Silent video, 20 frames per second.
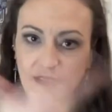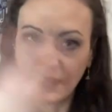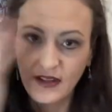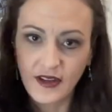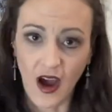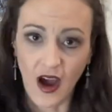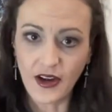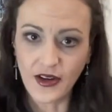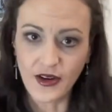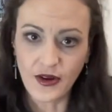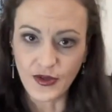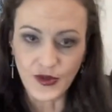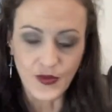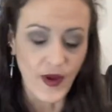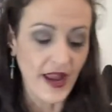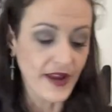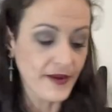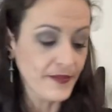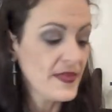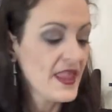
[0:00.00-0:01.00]
God knows
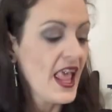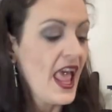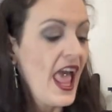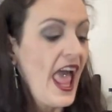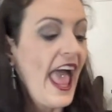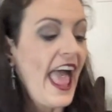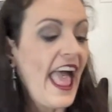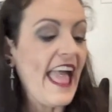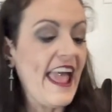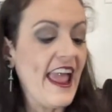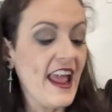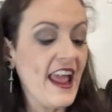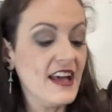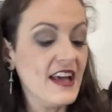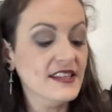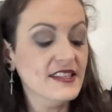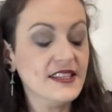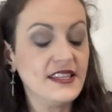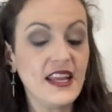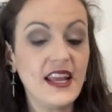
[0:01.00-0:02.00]
when.
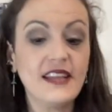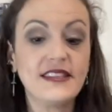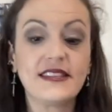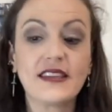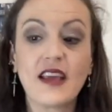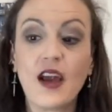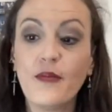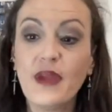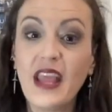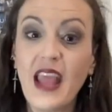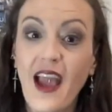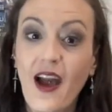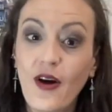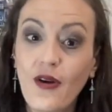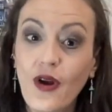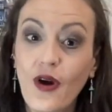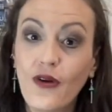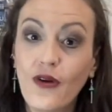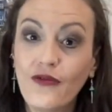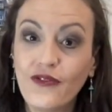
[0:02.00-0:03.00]
And it's coming
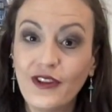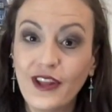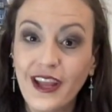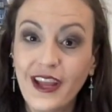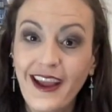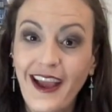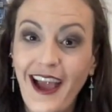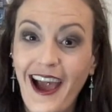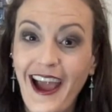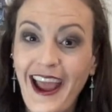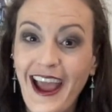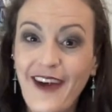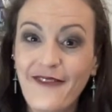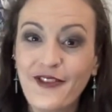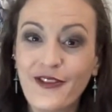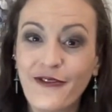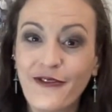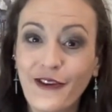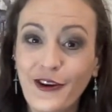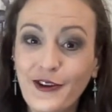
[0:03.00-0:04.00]
out, hopefully. I
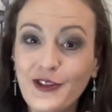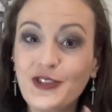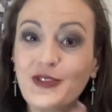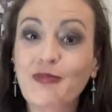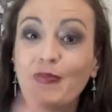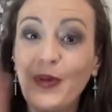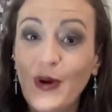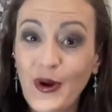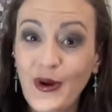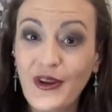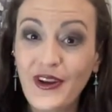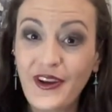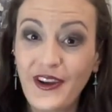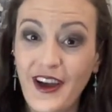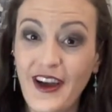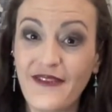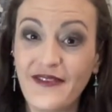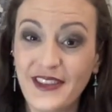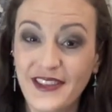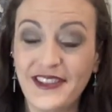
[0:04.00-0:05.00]
have the first book
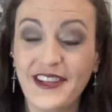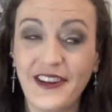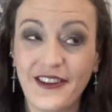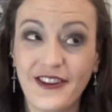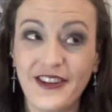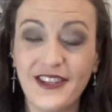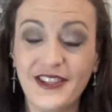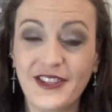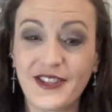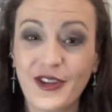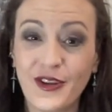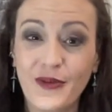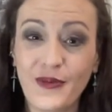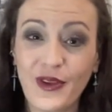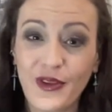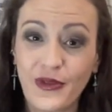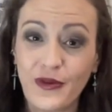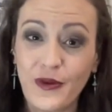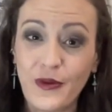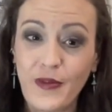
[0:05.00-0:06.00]
of the series. It's going to
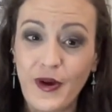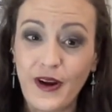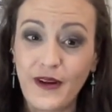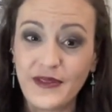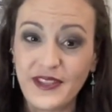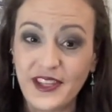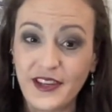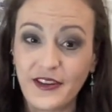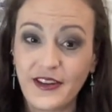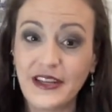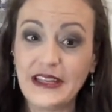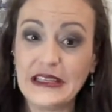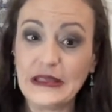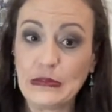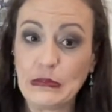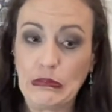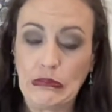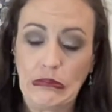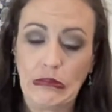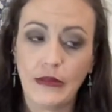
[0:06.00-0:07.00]
be a 3-part series,
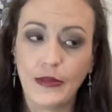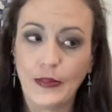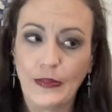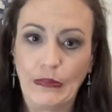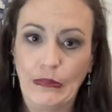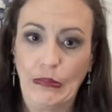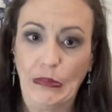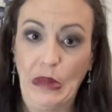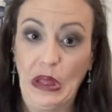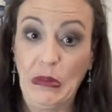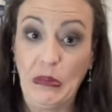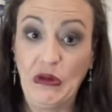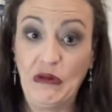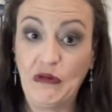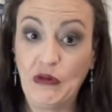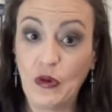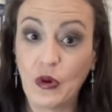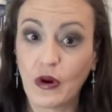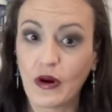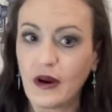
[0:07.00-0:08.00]
maybe
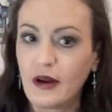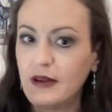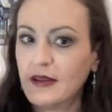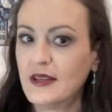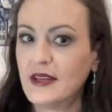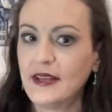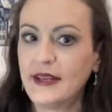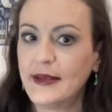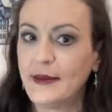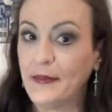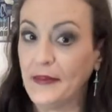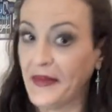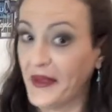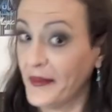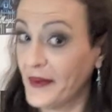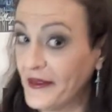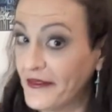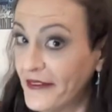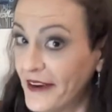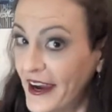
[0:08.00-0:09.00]
4,
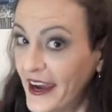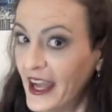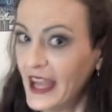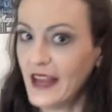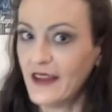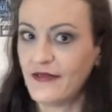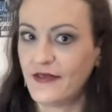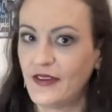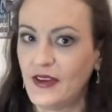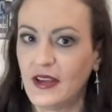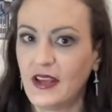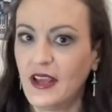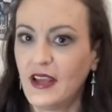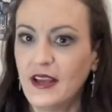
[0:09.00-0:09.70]
maybe 5.